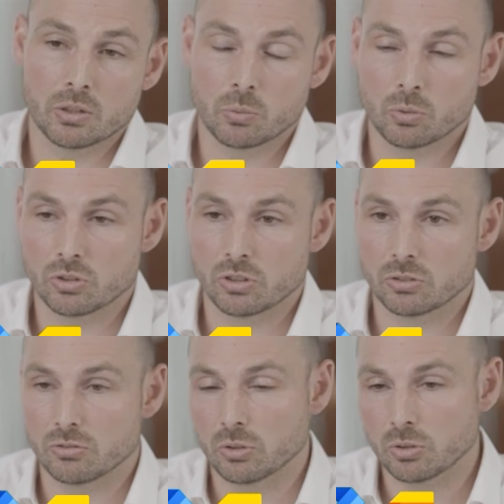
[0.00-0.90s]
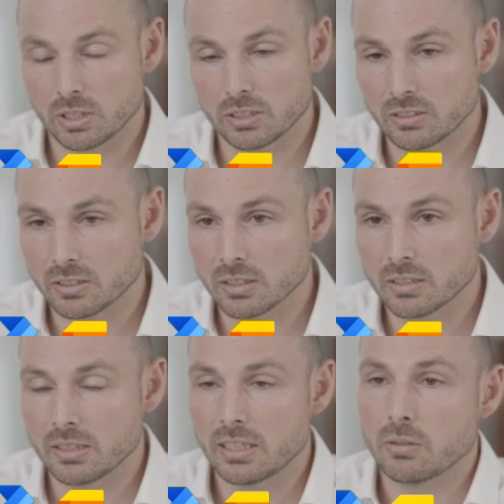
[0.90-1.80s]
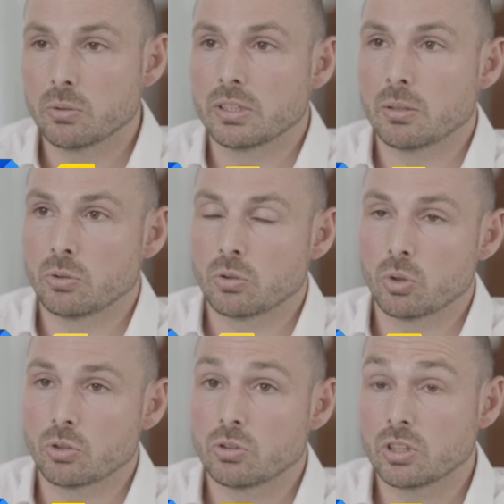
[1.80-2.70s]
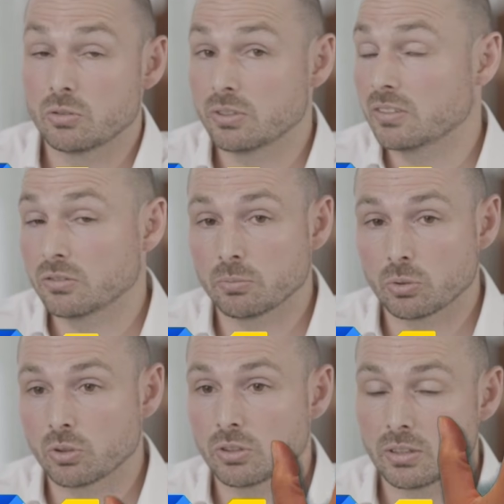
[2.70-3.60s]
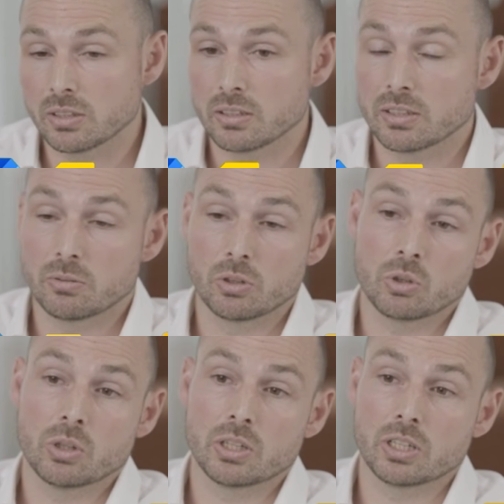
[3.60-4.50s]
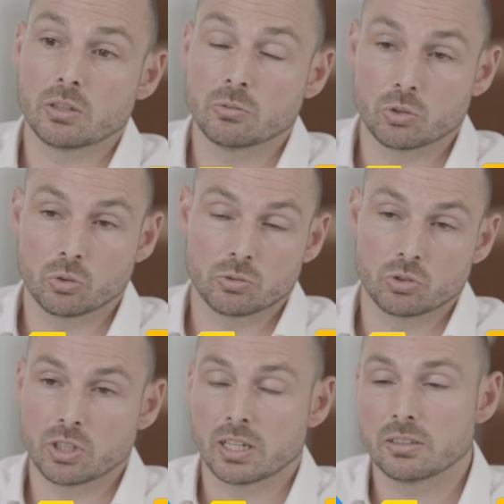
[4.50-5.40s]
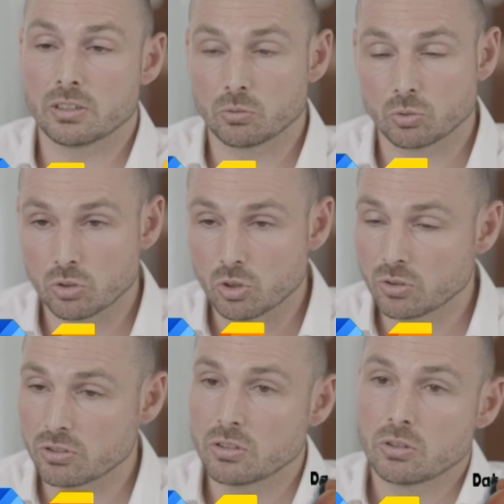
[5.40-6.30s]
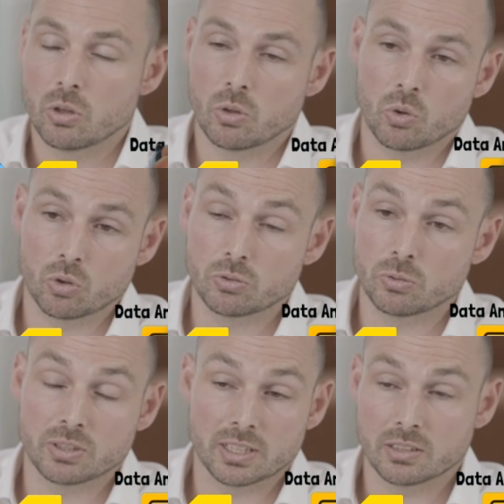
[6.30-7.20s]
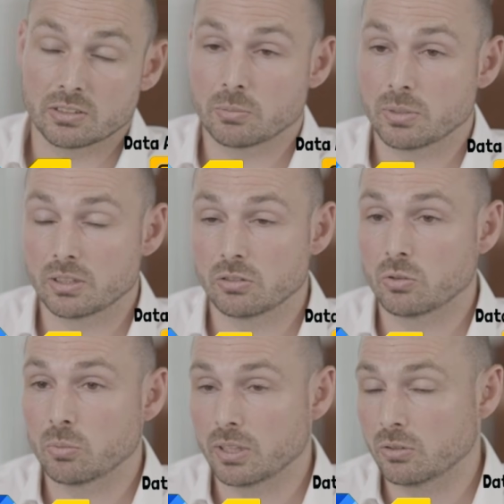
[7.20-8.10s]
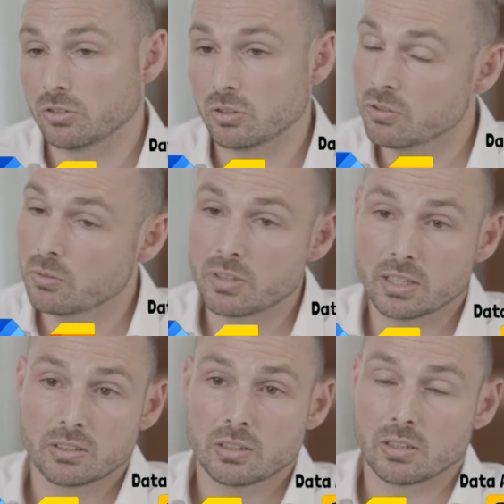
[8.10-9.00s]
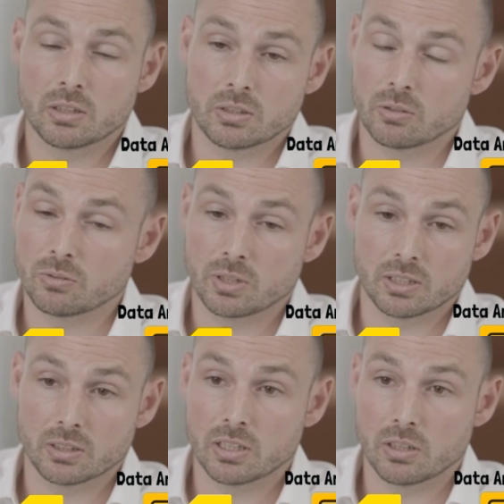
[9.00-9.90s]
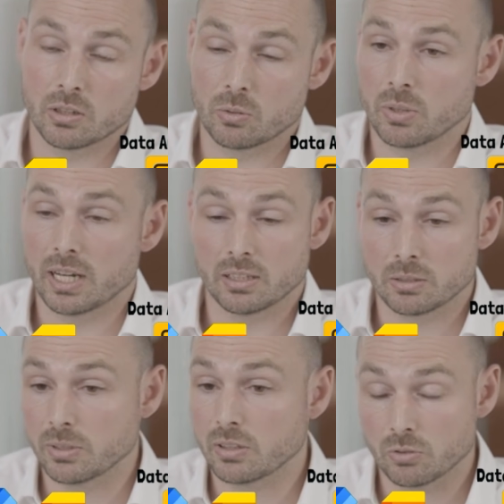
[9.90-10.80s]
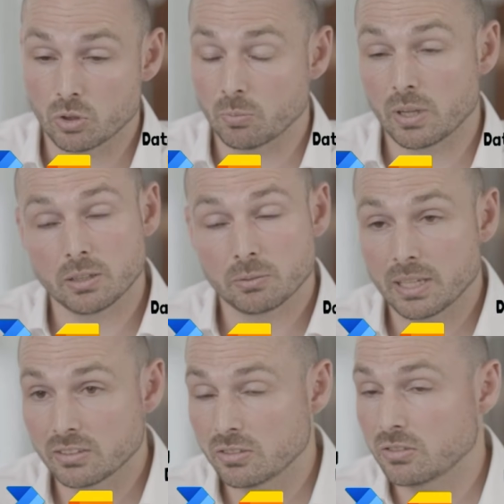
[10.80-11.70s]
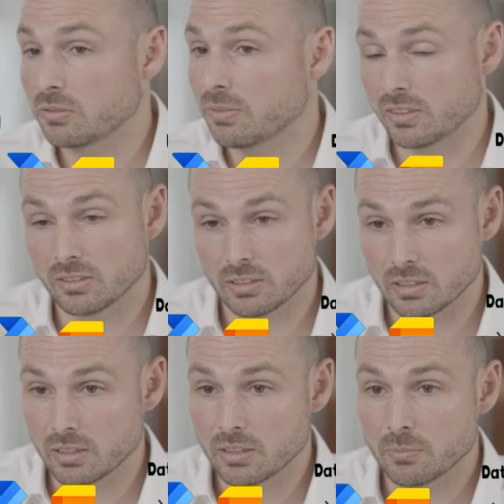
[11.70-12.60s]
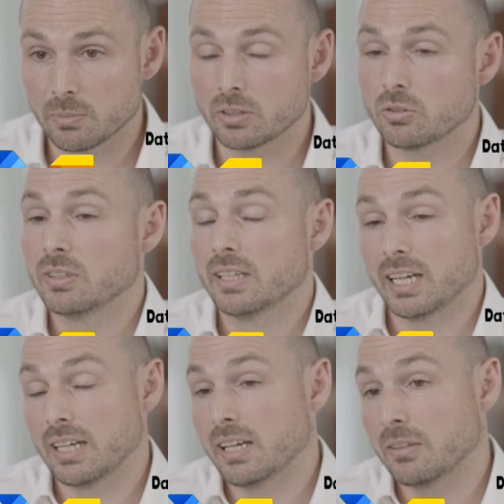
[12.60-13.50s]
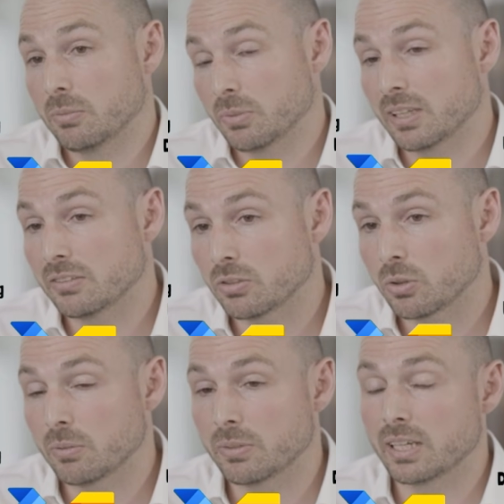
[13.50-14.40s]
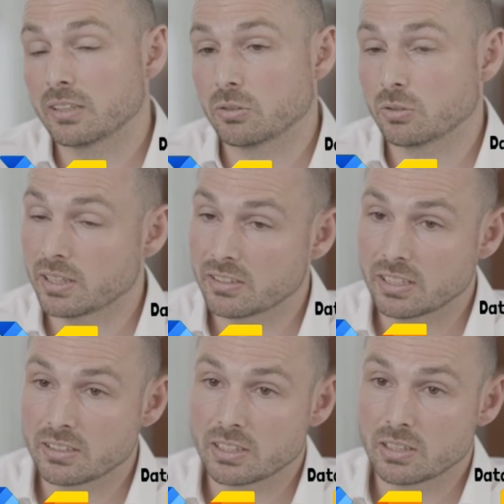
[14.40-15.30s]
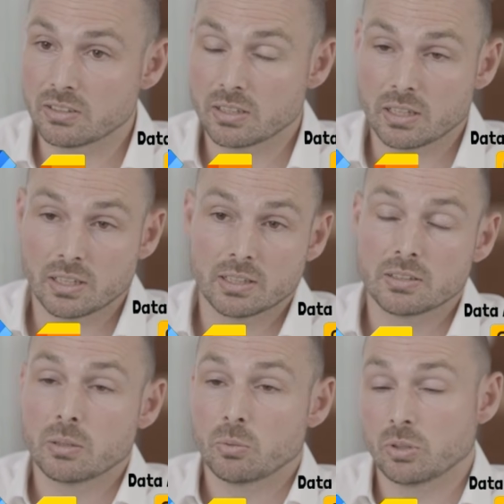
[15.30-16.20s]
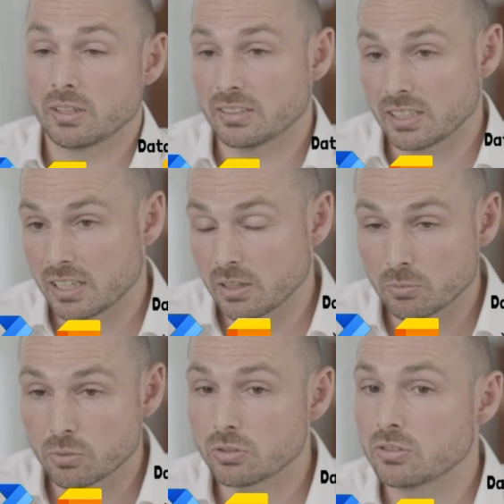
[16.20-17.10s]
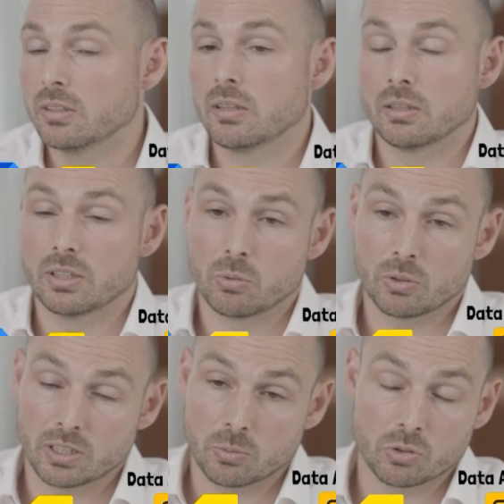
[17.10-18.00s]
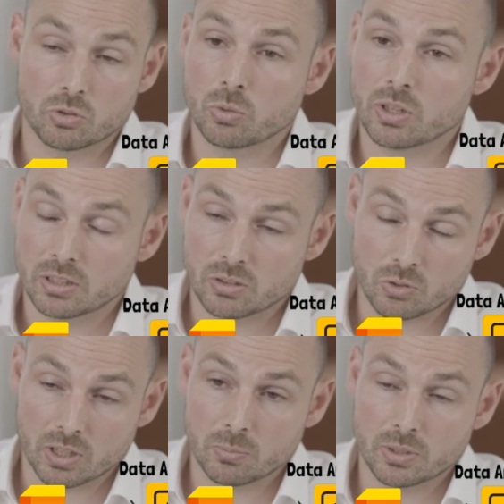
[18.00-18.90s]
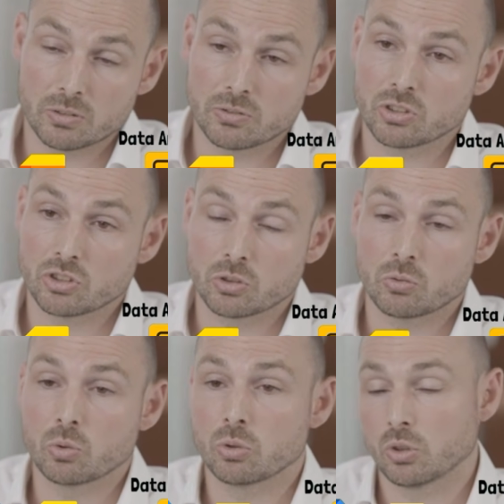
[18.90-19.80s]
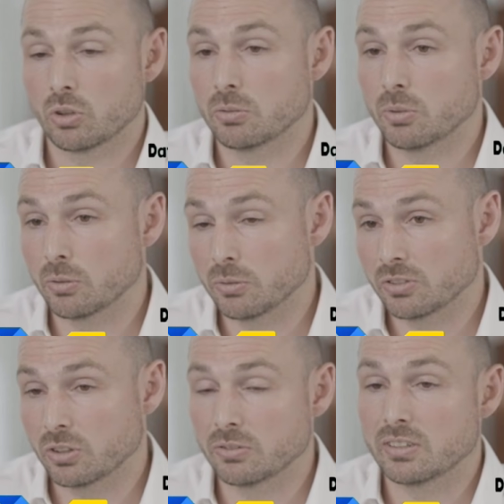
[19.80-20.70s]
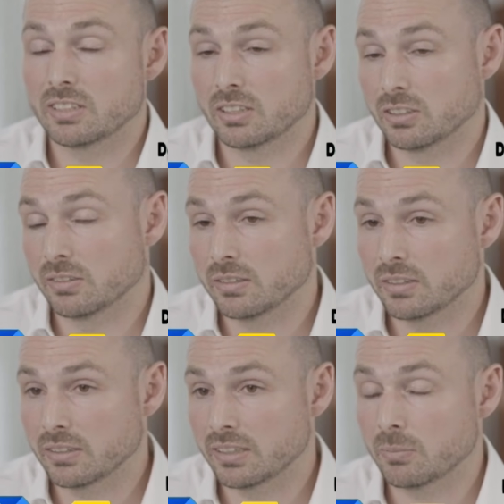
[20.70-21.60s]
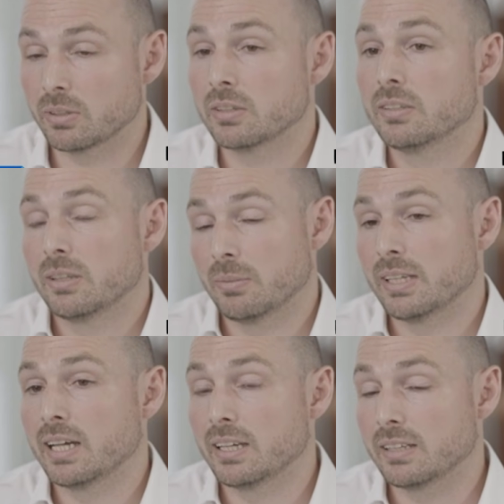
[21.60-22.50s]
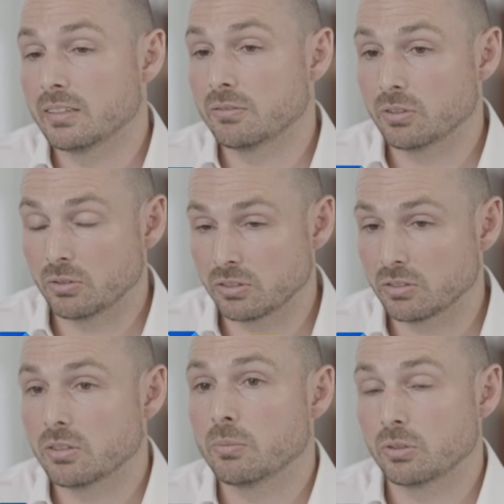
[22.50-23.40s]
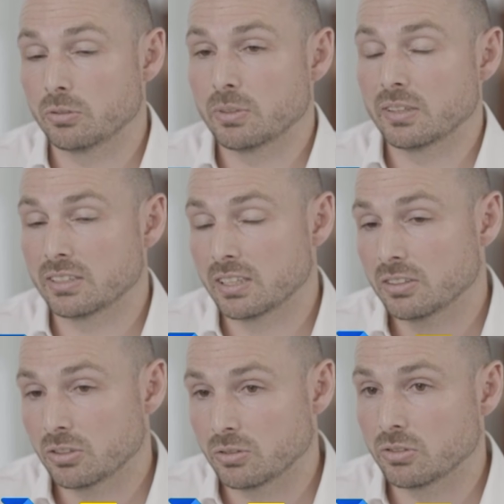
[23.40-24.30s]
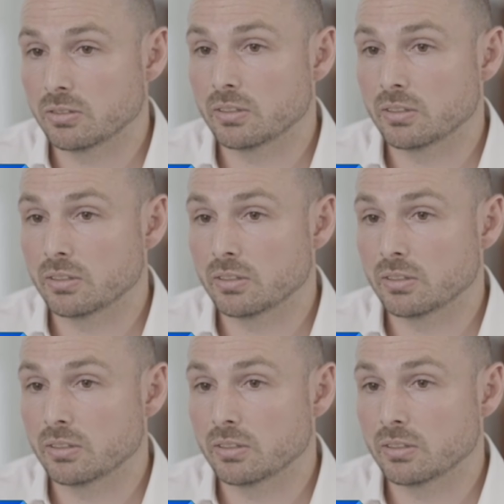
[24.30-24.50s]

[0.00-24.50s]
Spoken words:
With just a few clicks, Lynne was able to auto-generate a report, giving her a clear view of trends and root causes, all from the data submitted through Microsoft Updates. Finally, we added a bit of Copilot magic to the mix. By using AI to brainstorm, categorize ideas, and summarize key outputs, Lynne was able to run an incredibly efficient root cause problem-solving session, keeping her team aligned and focused on the most pressing issues.